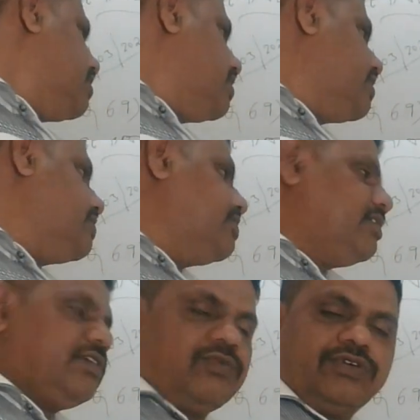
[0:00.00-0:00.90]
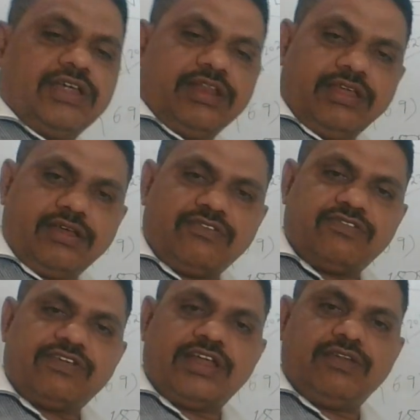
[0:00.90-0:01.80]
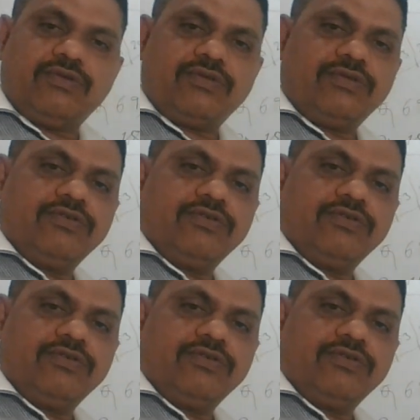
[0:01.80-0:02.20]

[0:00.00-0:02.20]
Rather than give 10 years tenure,